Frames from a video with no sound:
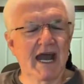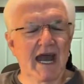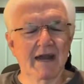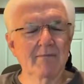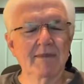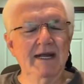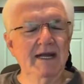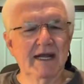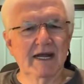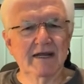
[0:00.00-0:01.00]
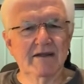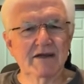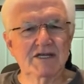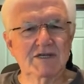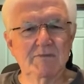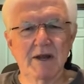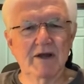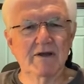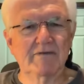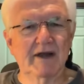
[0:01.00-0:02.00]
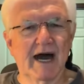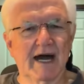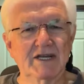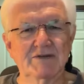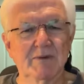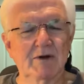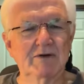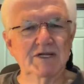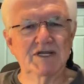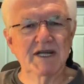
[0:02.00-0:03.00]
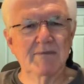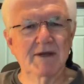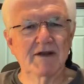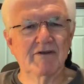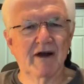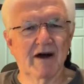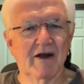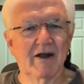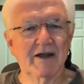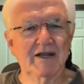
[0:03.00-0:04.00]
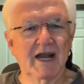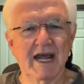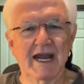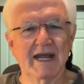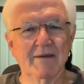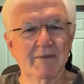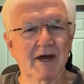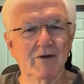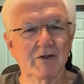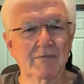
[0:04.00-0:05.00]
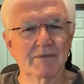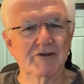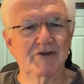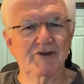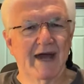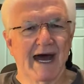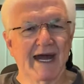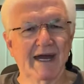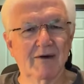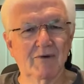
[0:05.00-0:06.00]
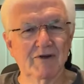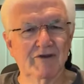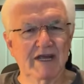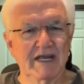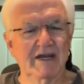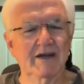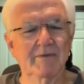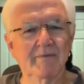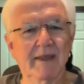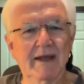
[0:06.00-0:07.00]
And immediately the Spirit of God spoke to Simeon's heart to let him know the Messiah was here.